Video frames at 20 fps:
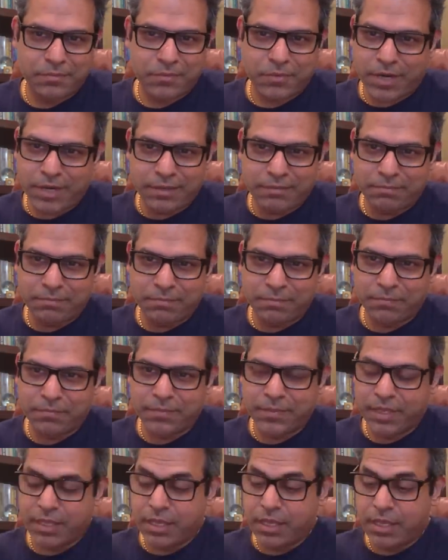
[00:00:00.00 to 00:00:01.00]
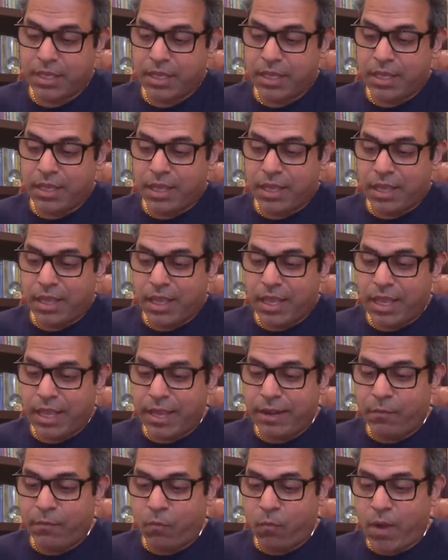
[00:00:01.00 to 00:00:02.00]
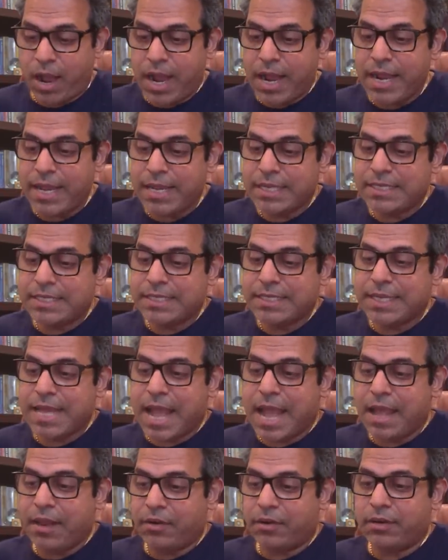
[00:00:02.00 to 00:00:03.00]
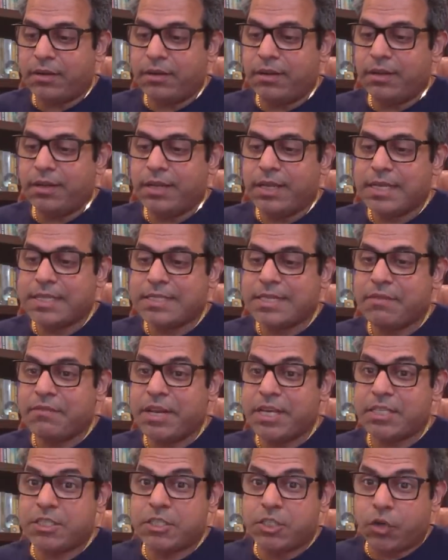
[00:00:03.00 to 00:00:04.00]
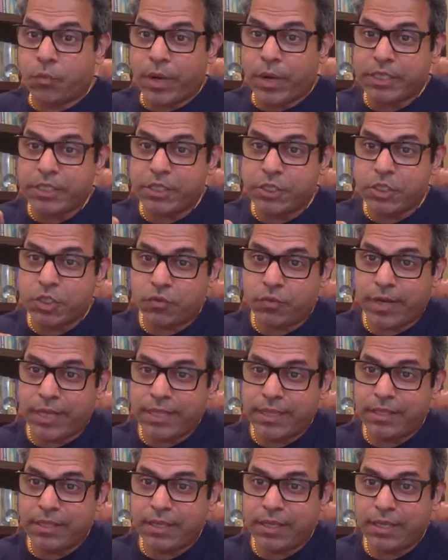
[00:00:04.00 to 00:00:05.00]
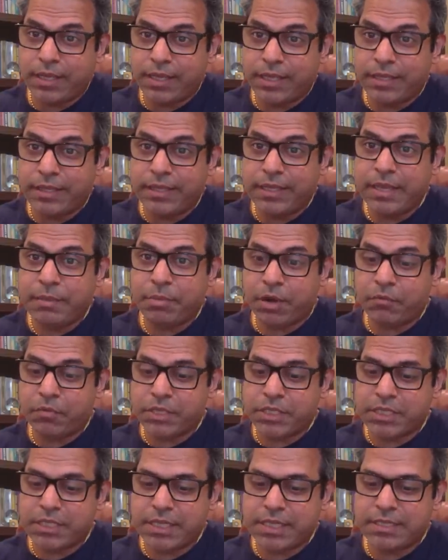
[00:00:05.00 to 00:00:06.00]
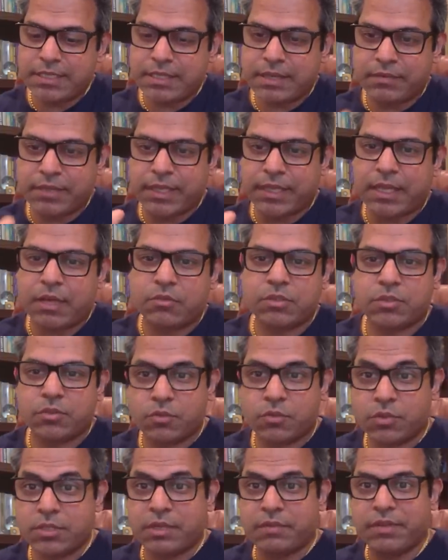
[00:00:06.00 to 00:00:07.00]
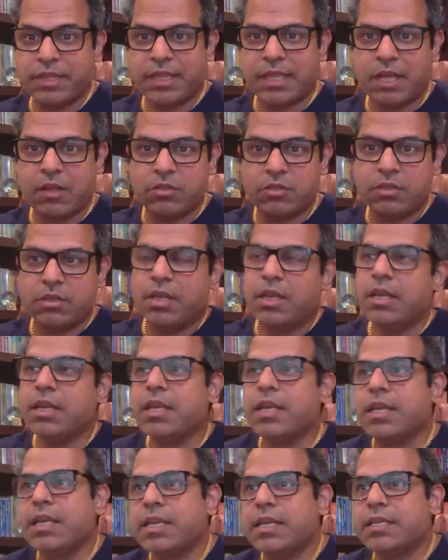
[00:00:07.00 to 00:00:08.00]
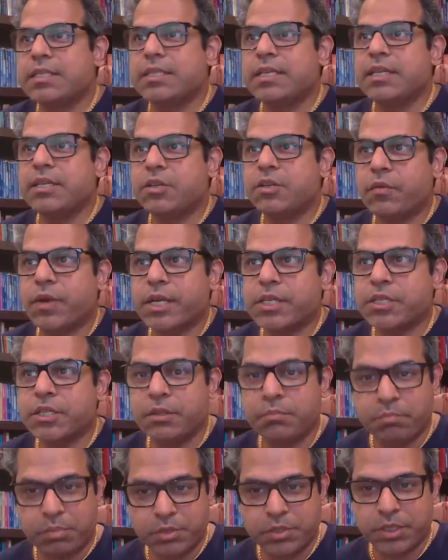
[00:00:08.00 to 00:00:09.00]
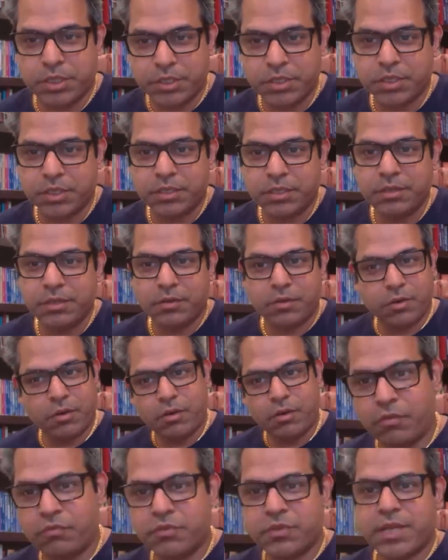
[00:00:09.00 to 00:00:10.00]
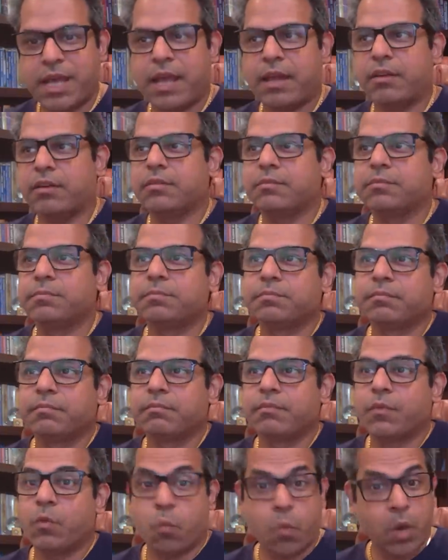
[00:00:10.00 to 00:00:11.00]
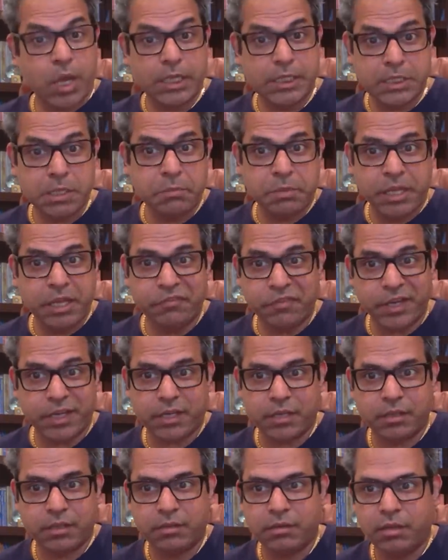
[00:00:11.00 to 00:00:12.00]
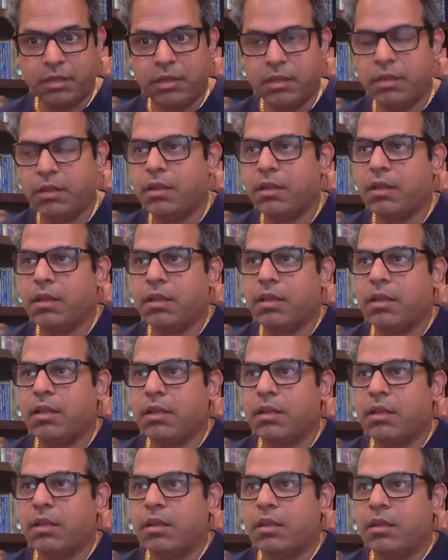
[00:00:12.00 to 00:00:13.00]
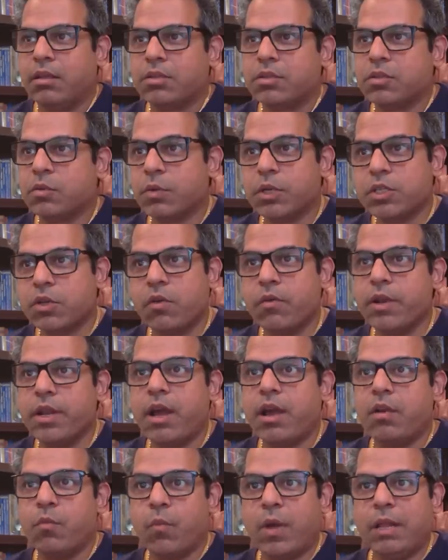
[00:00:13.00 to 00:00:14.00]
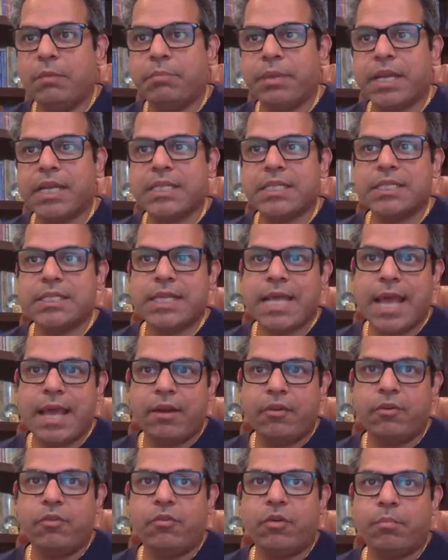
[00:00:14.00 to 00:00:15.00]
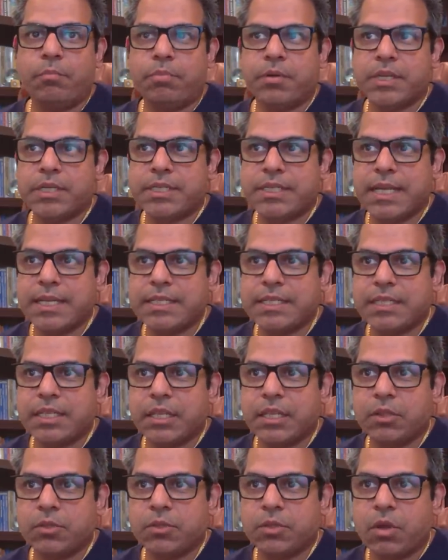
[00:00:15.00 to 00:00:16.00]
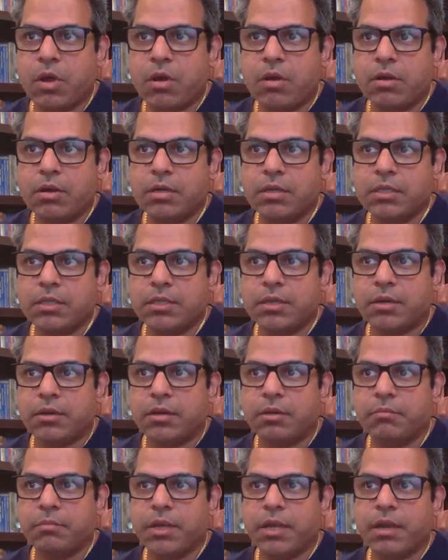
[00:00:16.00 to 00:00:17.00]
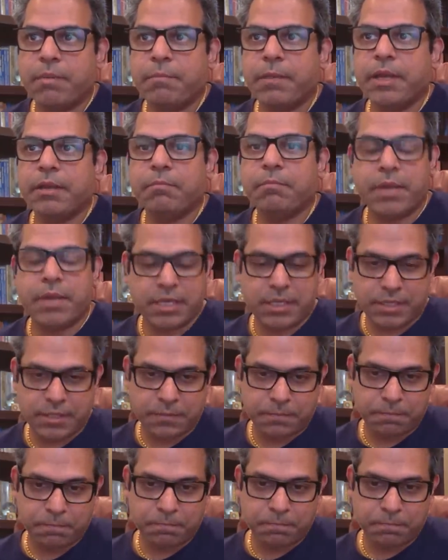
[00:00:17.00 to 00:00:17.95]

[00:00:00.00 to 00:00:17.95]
Right? And why is Saturn is given its directional strength in Libra, which is the seventh house. So, seventh house is the directional position of Saturn. Well, it's a malefic. So, what's going on? Well, because Saturn represents the long term commitment.